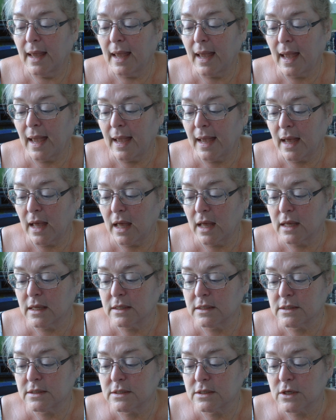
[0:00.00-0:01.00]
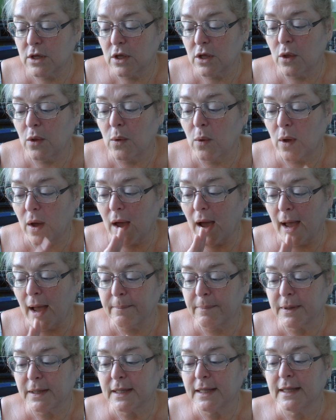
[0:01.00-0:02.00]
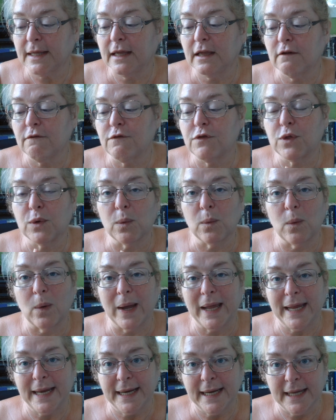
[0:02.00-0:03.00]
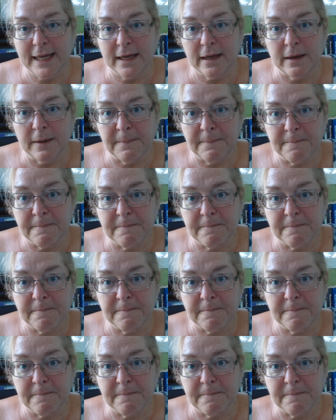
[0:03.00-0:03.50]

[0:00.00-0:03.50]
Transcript: And I believe the waiting